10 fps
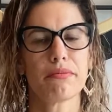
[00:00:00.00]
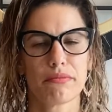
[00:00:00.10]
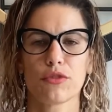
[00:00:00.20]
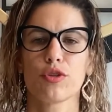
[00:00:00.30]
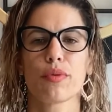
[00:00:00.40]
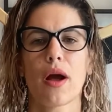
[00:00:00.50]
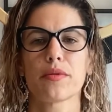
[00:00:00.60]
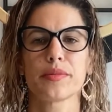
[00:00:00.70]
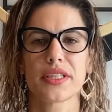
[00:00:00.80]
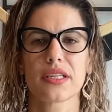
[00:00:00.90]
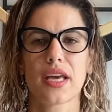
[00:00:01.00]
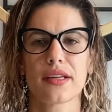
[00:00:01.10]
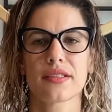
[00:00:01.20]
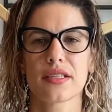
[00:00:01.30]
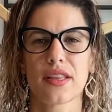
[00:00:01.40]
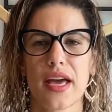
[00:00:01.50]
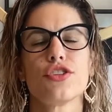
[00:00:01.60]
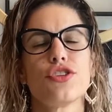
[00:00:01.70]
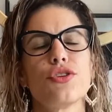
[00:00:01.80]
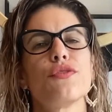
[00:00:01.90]
You're probably a yes to that.
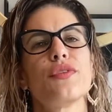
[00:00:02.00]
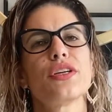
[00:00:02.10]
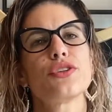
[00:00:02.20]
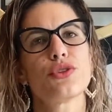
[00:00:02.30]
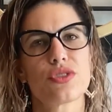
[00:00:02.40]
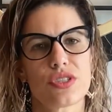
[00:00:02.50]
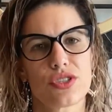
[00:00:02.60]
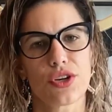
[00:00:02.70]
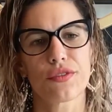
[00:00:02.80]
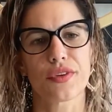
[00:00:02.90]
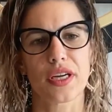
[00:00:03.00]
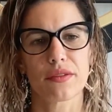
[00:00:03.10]
Do you feel you deserve it?